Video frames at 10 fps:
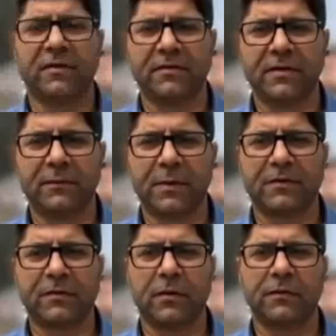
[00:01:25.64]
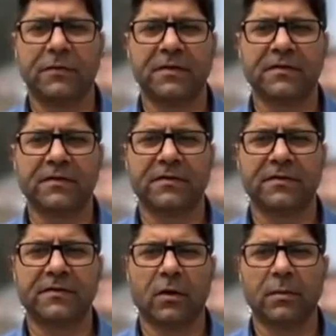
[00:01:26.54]
addressed a press conference,
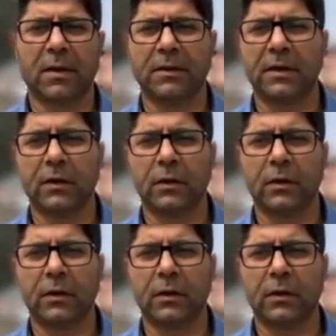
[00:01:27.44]
talked about